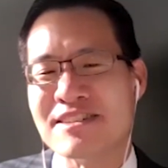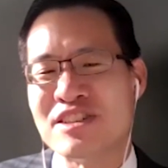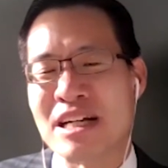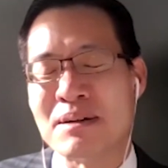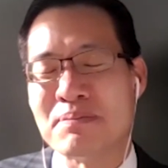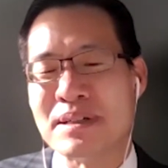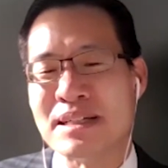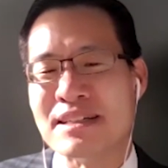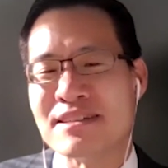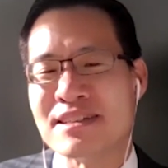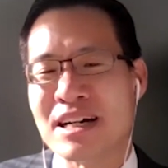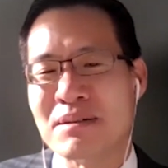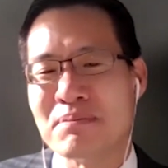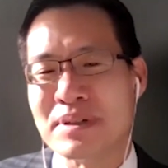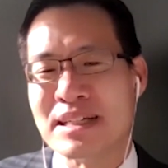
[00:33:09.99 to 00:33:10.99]
Japanese
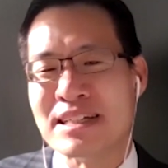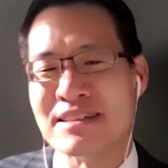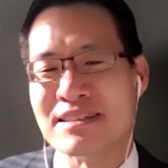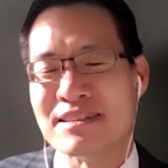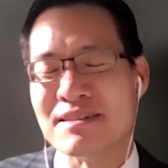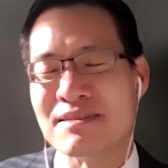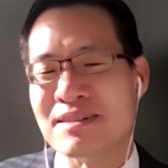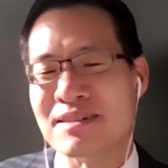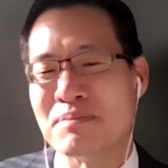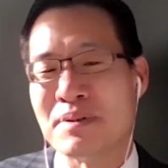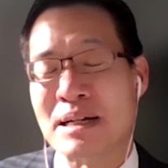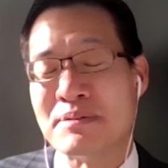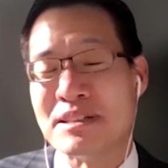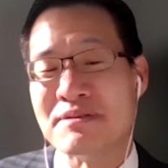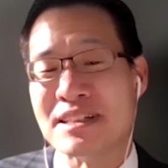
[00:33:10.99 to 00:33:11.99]
companies or
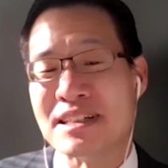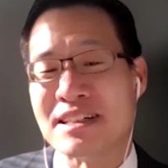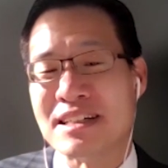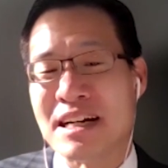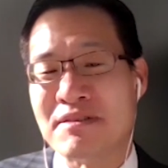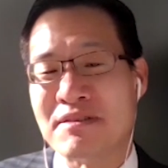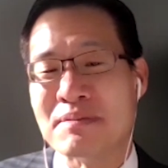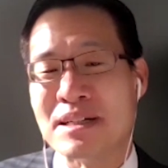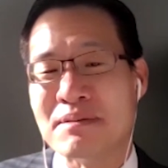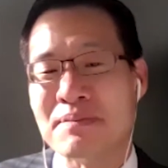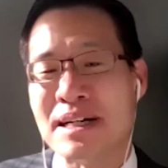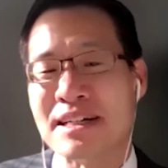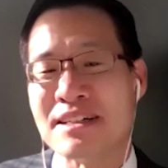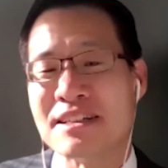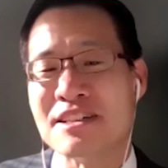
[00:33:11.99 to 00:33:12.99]
perhaps even the government
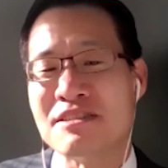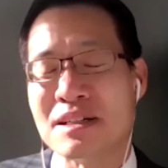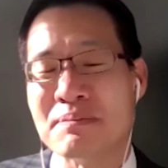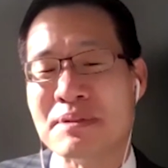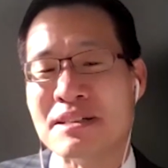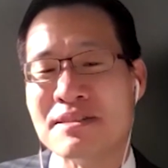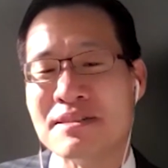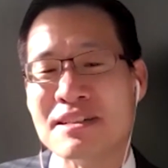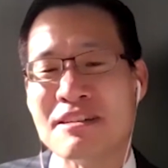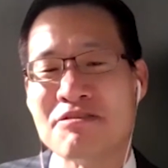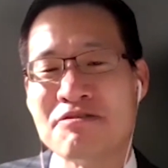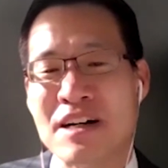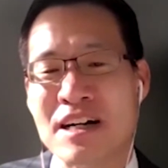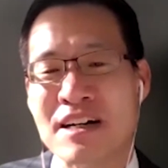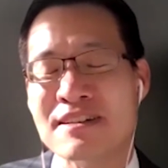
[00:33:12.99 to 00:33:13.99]
might contribute to the
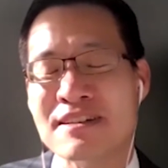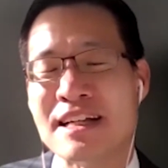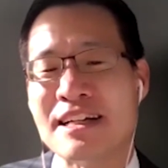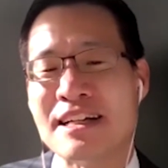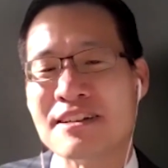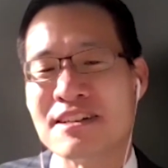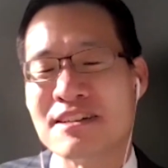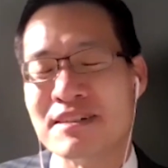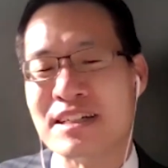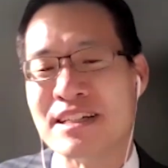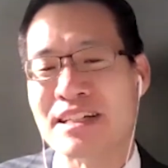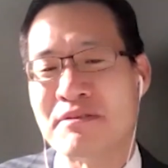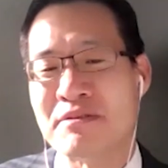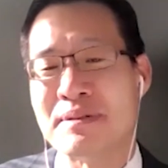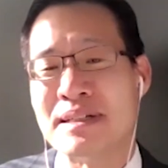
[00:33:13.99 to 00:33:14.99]
fund that the Korean
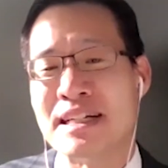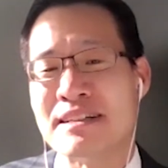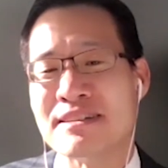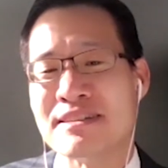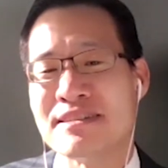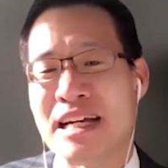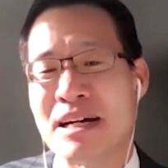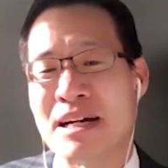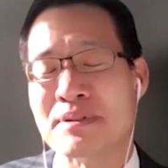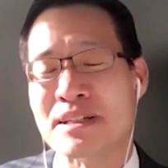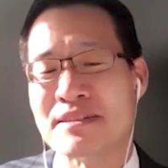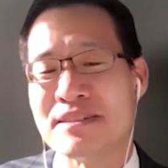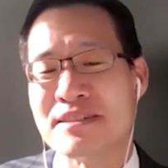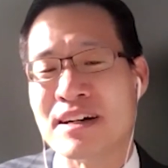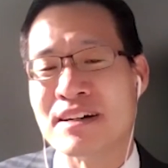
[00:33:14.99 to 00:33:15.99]
government had
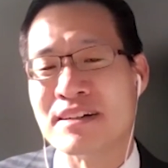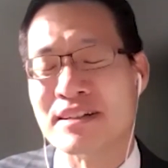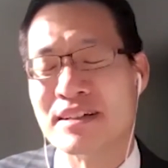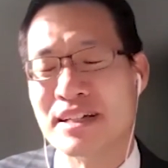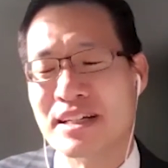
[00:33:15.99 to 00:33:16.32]
established on